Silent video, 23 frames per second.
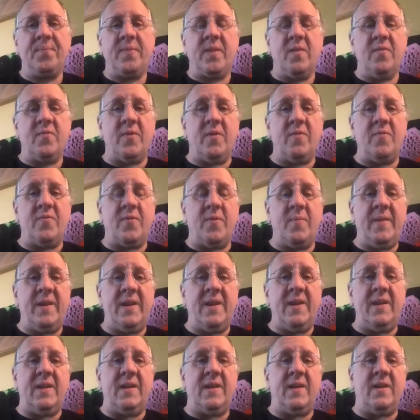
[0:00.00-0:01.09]
from
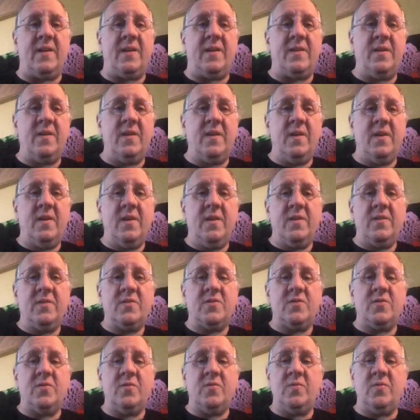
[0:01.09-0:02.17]
India
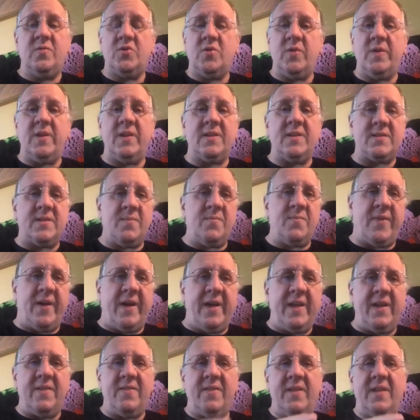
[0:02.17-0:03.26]
to Judaism
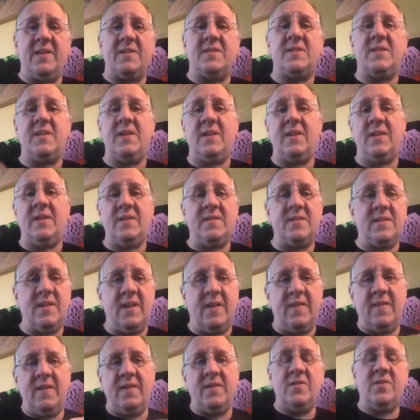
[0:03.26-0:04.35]
via the Essenes
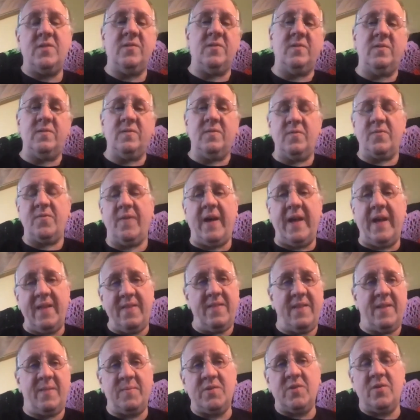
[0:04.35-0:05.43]
and then via
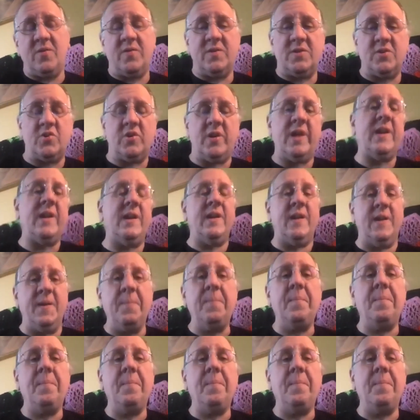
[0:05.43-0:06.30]
them to Christianity.